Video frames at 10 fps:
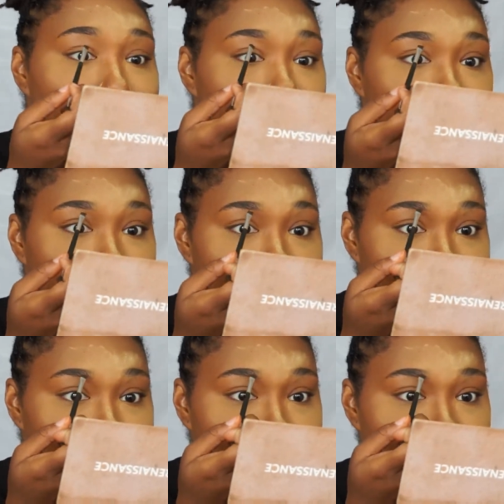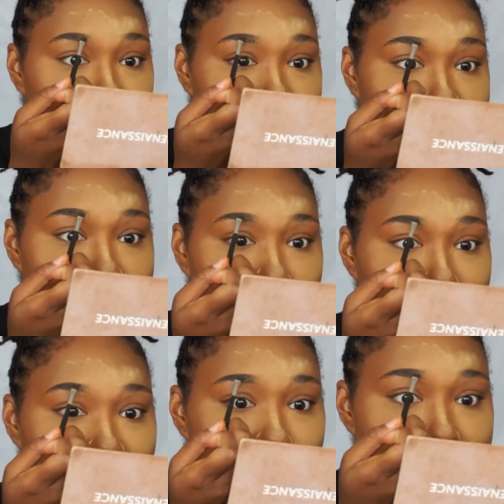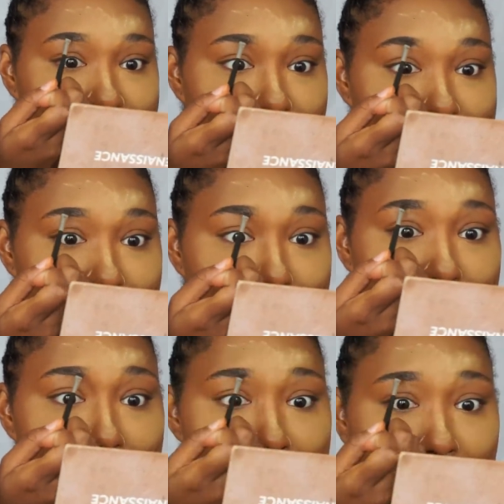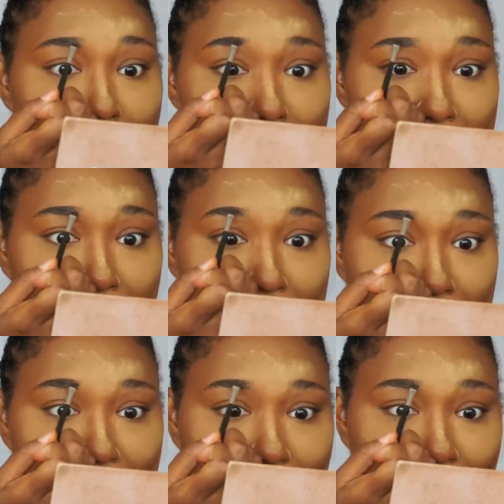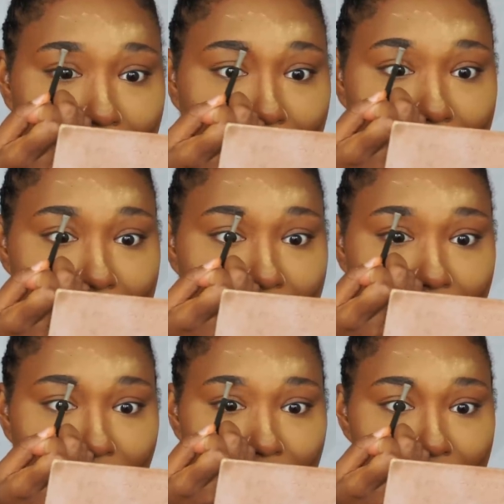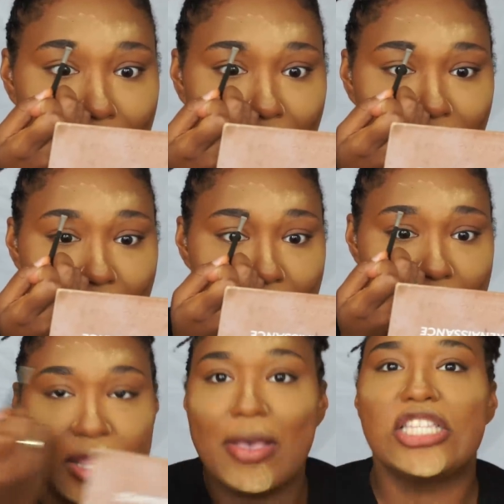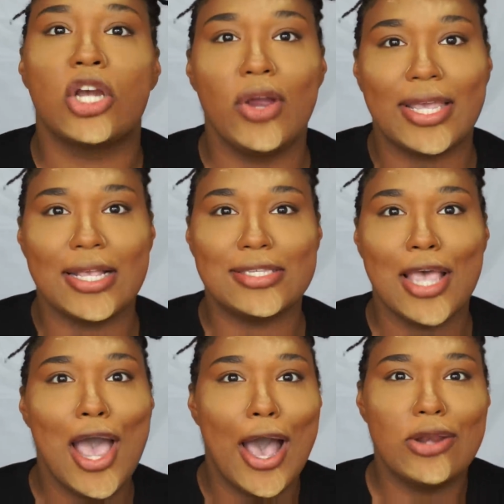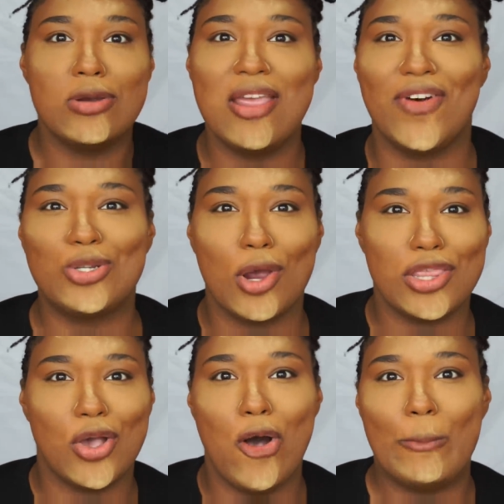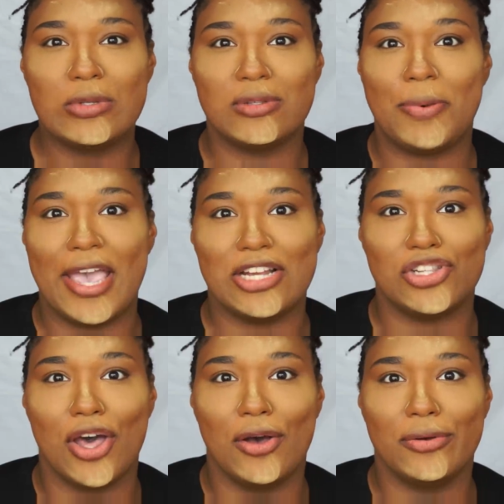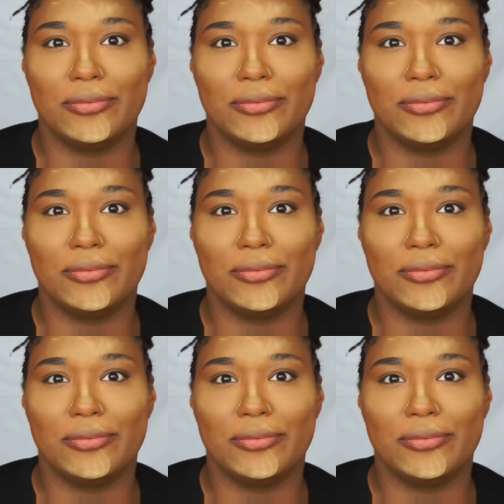complaining and writing op-ed pieces and how come they don't look like me, rah, rah, rah, rah, rah. But it's crickets underneath a Dorothy Combs page though.